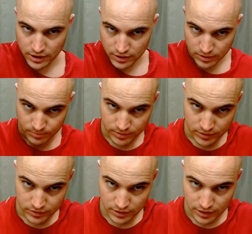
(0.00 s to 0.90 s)
I think. Oh,
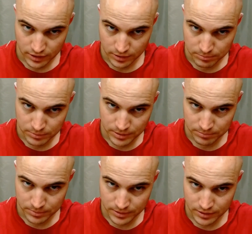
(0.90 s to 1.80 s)
here's another little
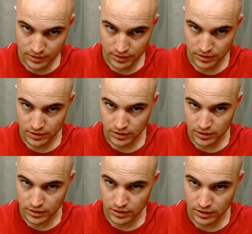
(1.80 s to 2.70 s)
bump.
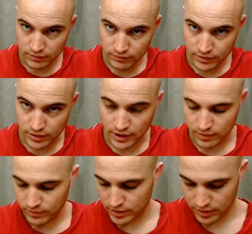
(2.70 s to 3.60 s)
Fill
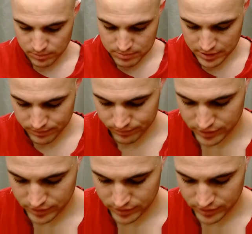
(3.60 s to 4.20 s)
that one a little bit.